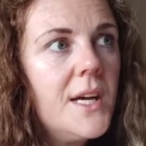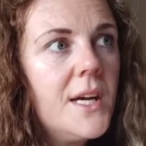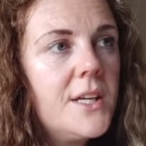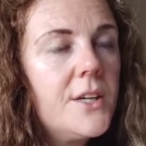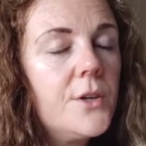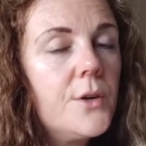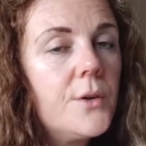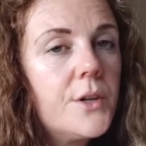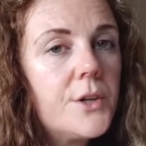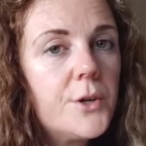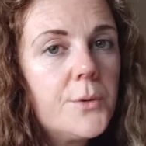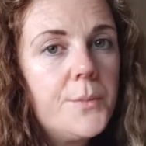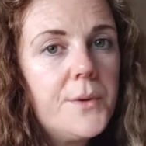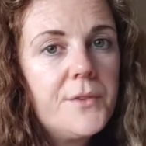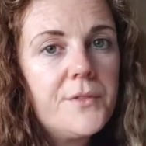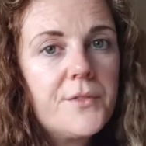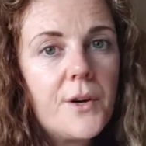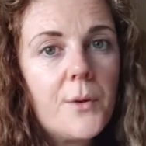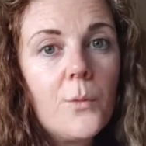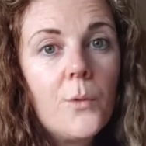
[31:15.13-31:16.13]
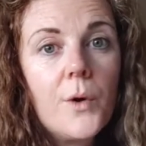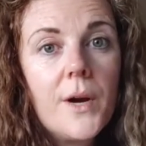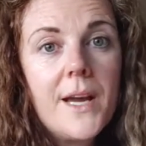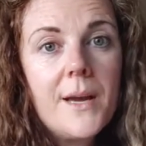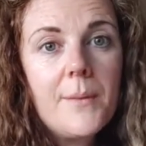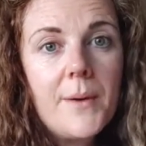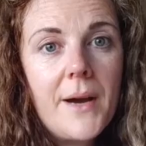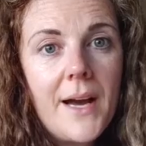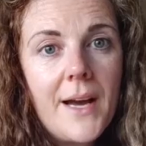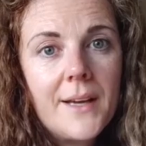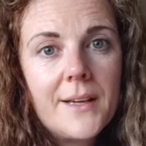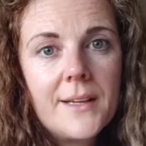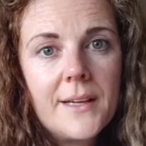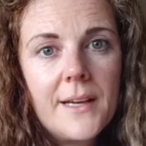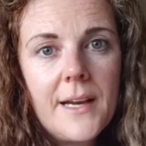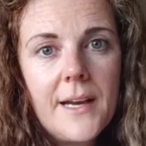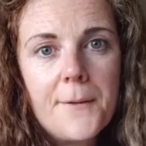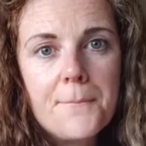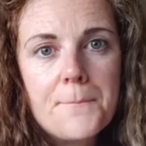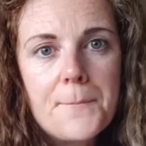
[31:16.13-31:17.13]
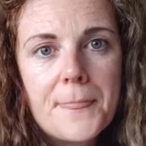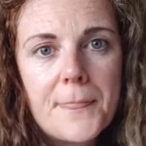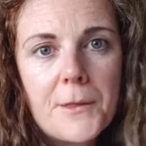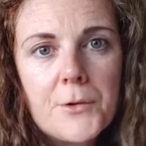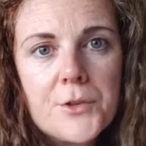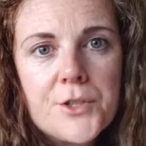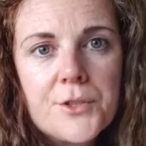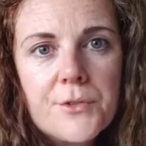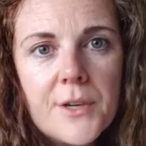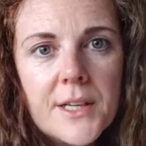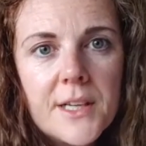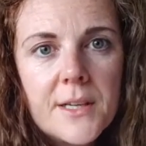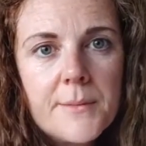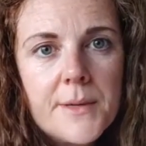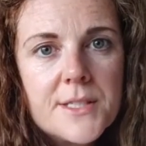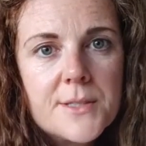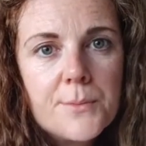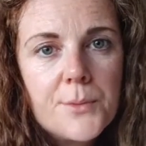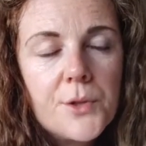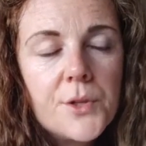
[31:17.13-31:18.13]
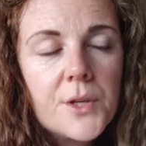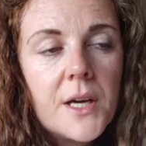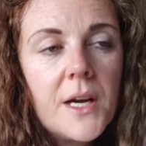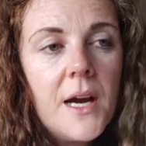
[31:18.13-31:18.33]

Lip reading: you know, it could be from way back. Would you recommend a book?